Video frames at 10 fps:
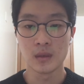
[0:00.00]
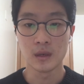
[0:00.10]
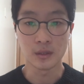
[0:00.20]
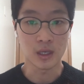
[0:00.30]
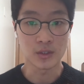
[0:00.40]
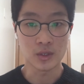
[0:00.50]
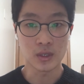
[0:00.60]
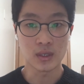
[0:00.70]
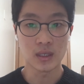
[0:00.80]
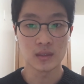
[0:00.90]
On
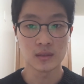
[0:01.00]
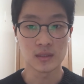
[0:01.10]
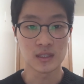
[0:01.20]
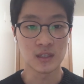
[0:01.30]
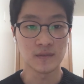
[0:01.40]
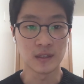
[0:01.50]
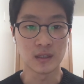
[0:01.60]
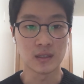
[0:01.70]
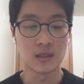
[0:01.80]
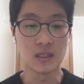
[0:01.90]
contrary, the stiff
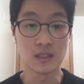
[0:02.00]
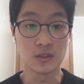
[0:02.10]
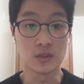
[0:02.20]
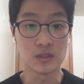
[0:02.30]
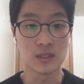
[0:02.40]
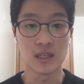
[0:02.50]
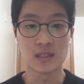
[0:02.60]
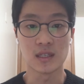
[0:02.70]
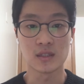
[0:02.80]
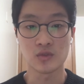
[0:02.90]
ink is used
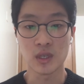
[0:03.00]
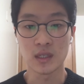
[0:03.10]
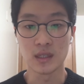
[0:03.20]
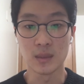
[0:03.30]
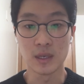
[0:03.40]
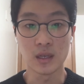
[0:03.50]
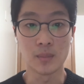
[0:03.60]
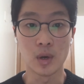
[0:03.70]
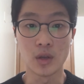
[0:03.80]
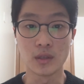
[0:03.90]
as a strain limiting
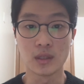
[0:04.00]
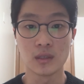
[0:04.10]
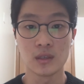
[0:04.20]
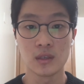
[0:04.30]
component,